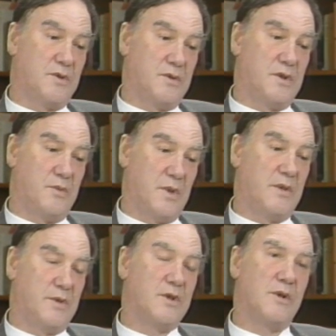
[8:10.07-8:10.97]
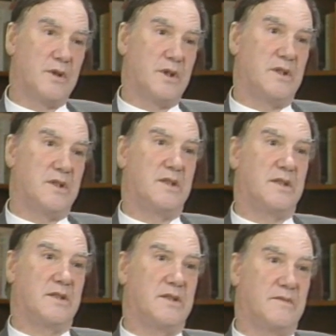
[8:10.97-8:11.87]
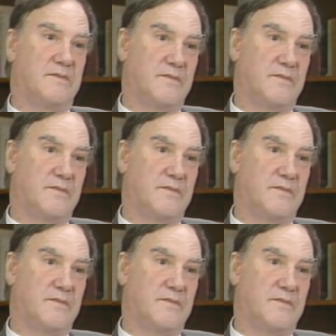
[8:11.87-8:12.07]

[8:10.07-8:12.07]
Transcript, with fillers: to the way we should look at these things.